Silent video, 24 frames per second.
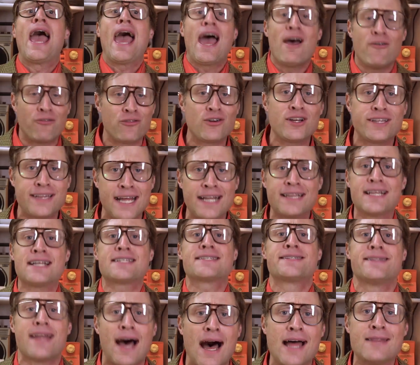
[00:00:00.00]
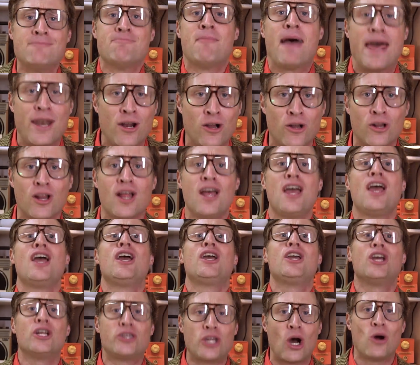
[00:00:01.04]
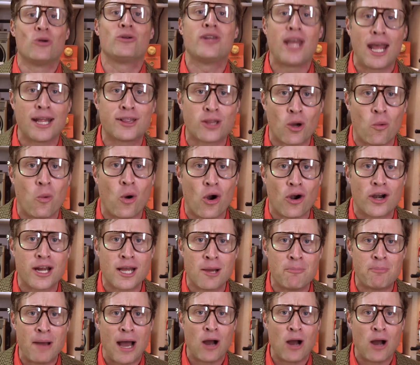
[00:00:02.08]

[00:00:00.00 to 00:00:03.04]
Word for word: Everything that's non-metal, you don't need to worry